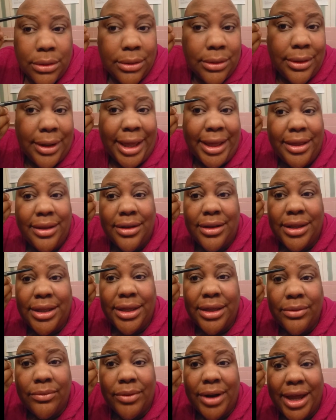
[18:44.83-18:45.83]

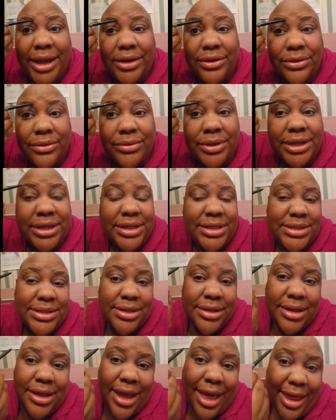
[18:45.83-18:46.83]
lightly, what I do is,
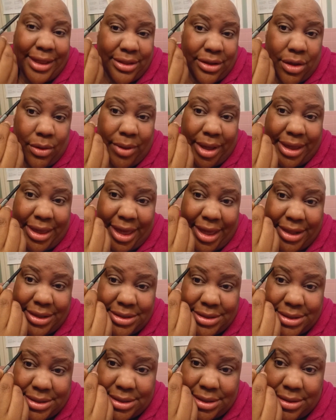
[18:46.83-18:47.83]
I like to go
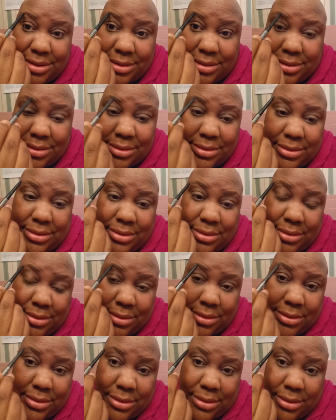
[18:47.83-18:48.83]
against,
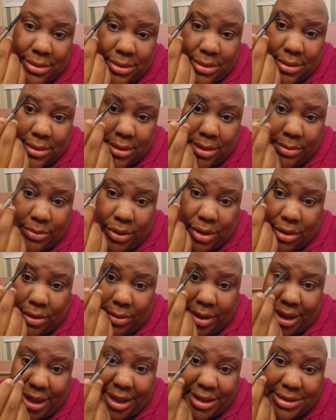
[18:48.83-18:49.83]
I'm going to go
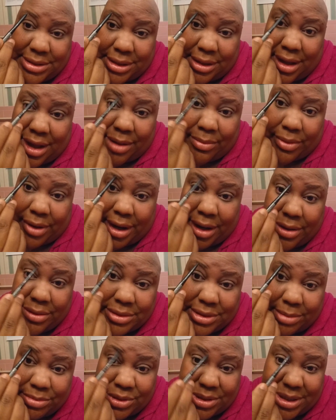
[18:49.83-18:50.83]
against the eyebrow.
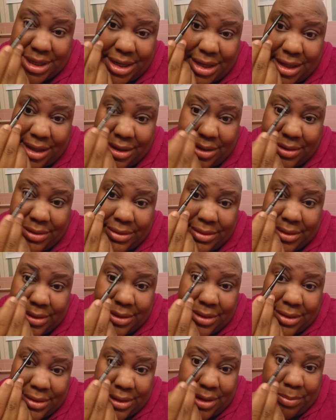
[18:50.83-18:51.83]
So I'm just getting
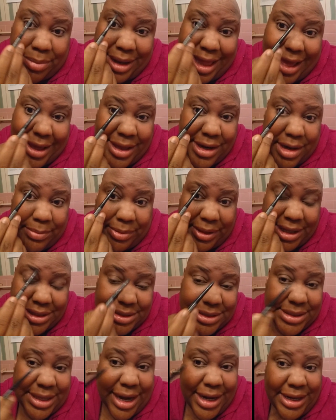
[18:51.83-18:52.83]
the black in the
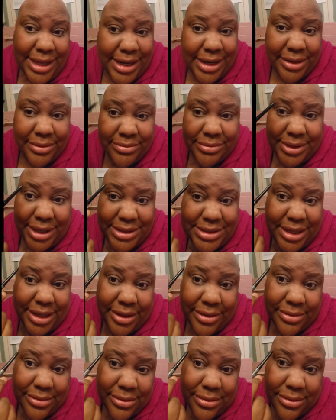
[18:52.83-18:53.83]
places that I need it. That's
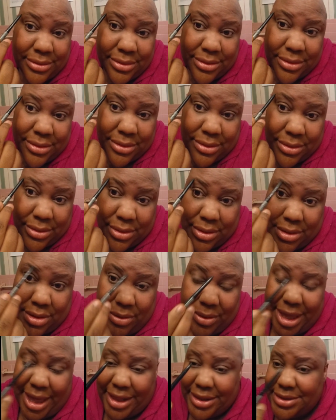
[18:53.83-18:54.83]
it.
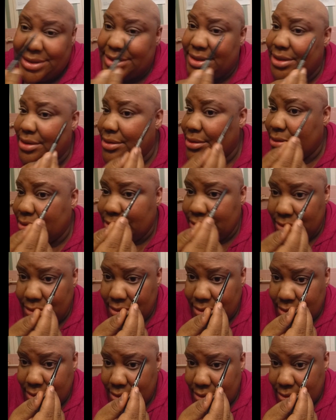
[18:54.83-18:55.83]
Go against.
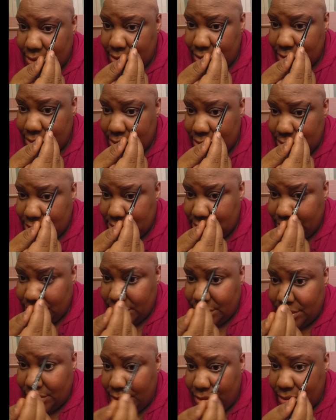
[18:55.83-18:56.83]
So I'm
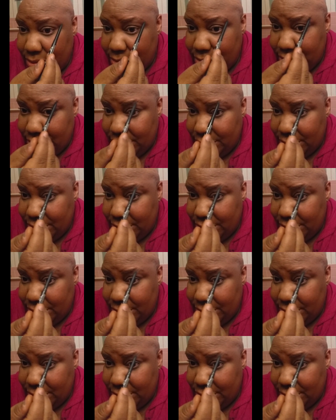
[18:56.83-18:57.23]
going to go